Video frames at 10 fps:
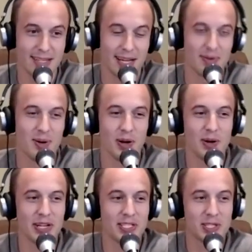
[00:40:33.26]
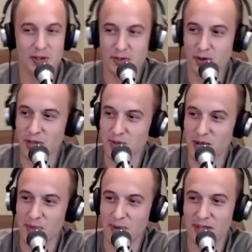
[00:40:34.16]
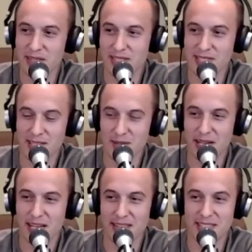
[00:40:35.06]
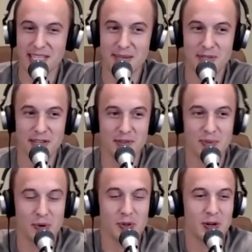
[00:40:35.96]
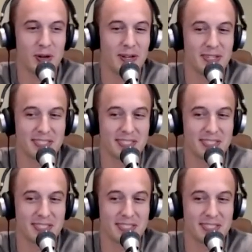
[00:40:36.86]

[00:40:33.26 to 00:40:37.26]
What do I need 2 for? That's why I bought this. That's why I got the same diff in both cars.